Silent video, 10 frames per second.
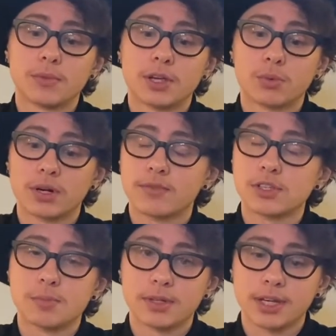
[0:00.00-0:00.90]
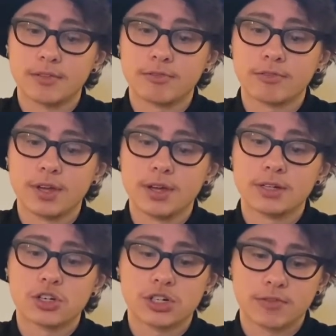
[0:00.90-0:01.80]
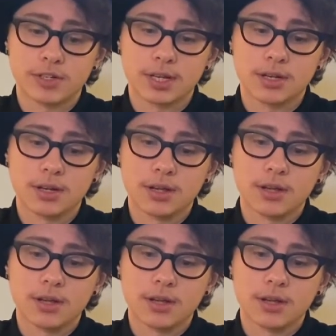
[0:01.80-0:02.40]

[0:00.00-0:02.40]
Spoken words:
get rid of this belief, to shift it,